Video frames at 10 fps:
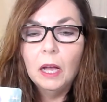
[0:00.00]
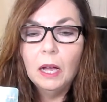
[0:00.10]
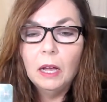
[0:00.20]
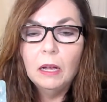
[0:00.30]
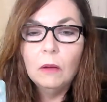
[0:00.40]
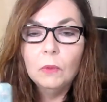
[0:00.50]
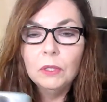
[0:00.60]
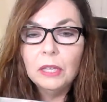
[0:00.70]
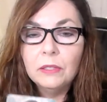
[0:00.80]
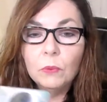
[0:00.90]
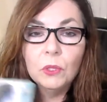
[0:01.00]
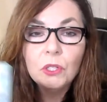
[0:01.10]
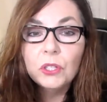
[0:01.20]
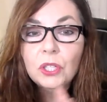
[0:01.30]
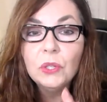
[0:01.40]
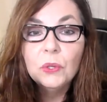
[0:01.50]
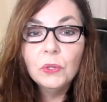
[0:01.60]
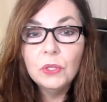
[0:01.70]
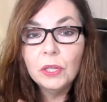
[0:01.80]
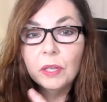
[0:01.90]
uh, we'll, let's, we'll just
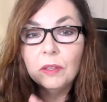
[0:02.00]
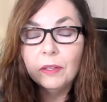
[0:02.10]
use the,